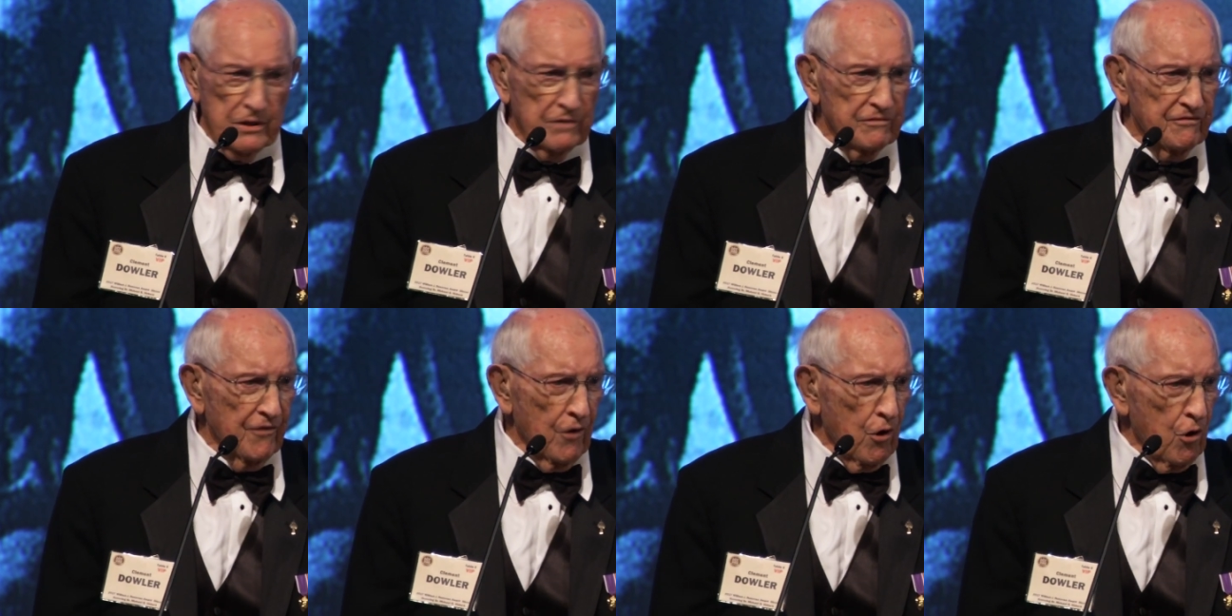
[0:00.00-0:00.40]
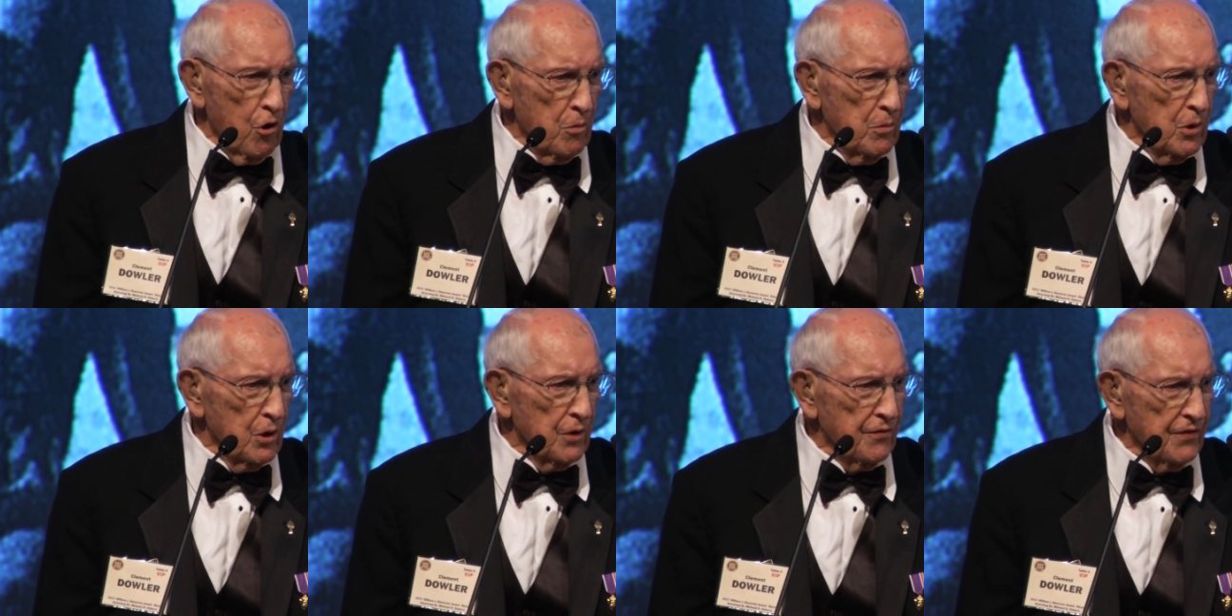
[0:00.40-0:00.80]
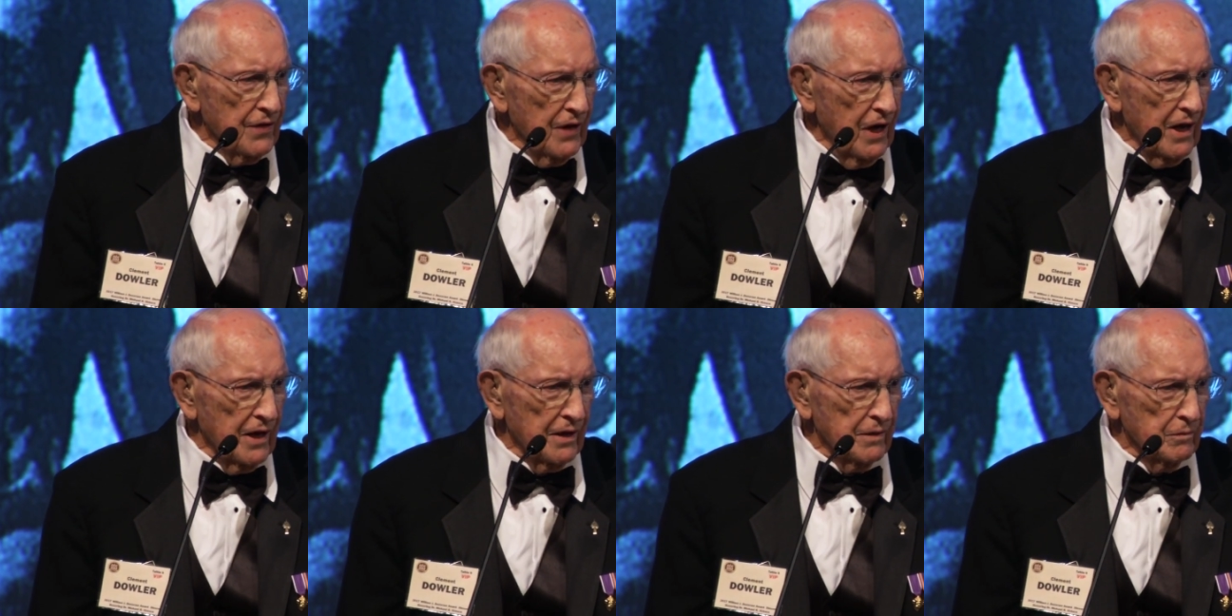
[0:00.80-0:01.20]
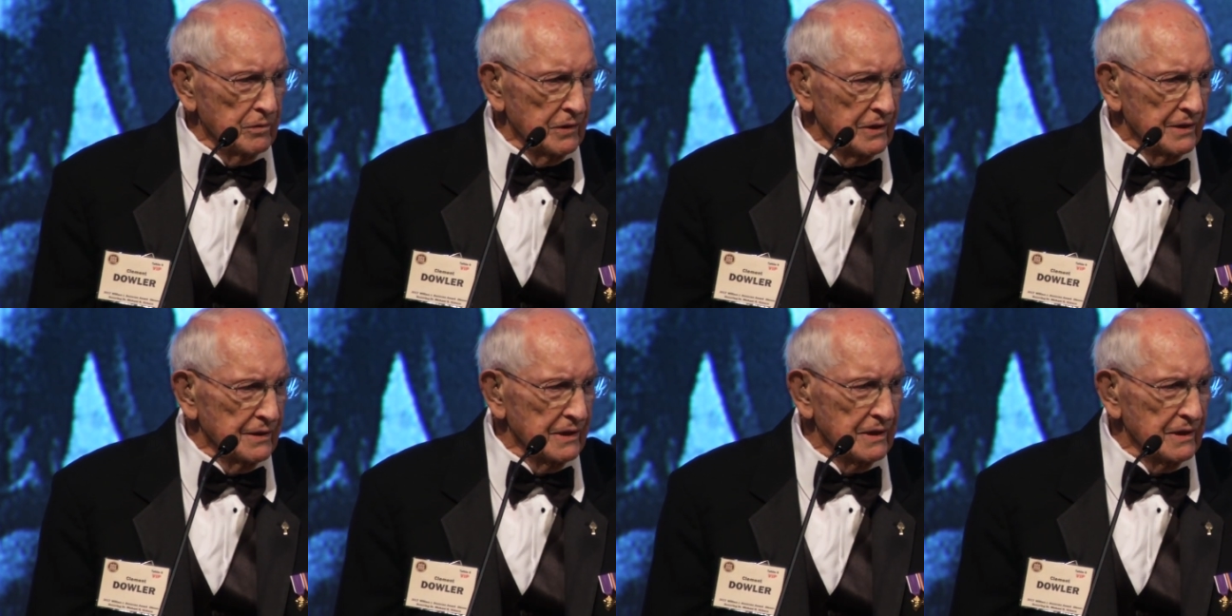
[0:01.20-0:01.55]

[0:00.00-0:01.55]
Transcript: the farmer thought when